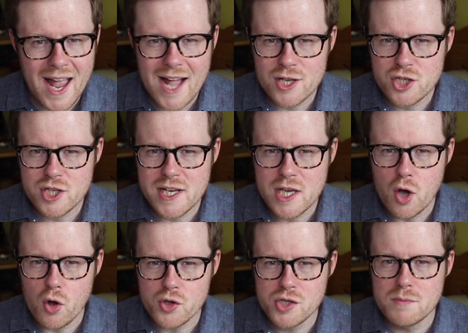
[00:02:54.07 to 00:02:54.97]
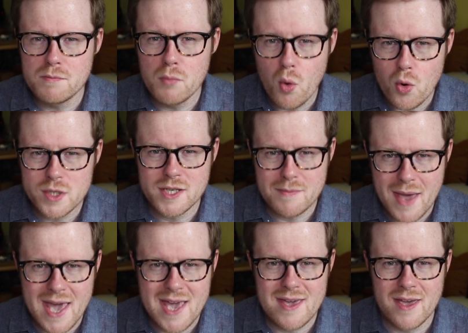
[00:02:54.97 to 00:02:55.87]
actually cost more to
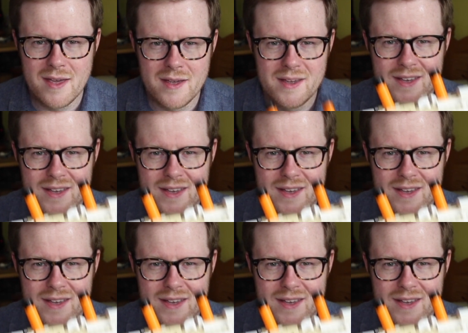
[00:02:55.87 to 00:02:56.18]
make